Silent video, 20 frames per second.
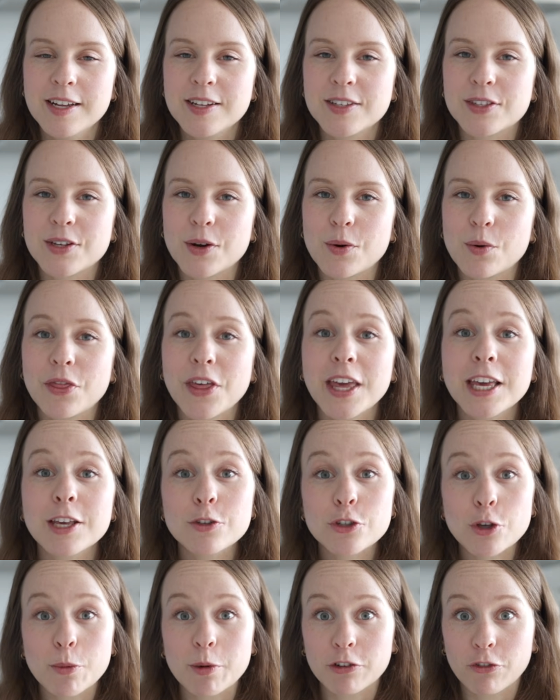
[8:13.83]
So thank you
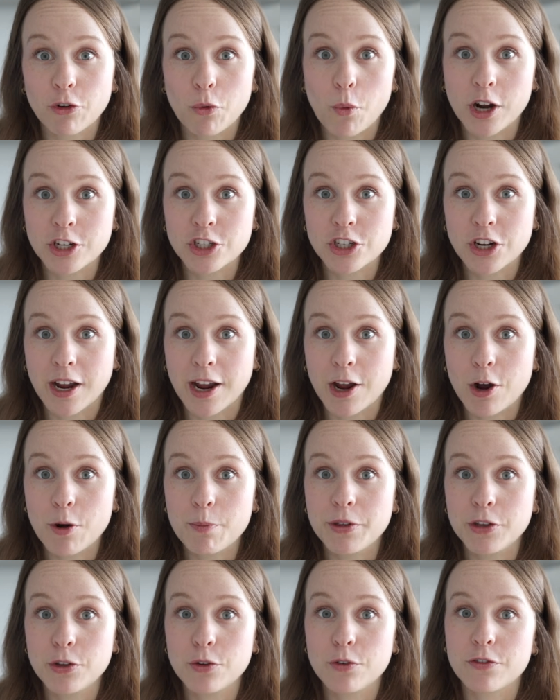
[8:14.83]
so much for watching. I
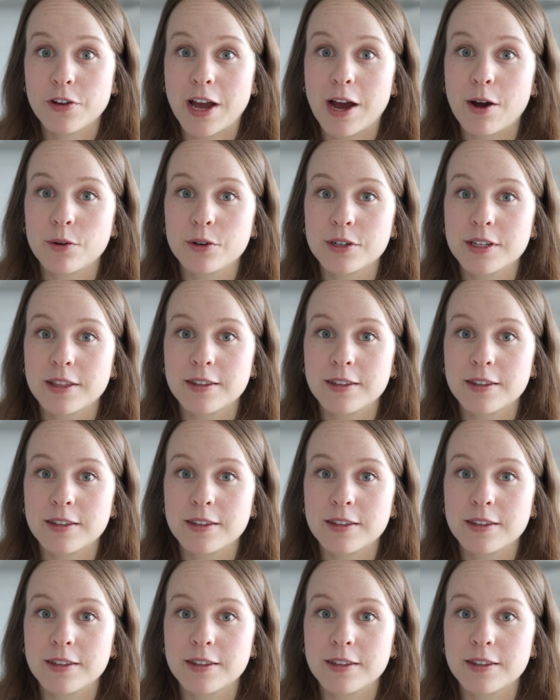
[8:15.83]
hope that you found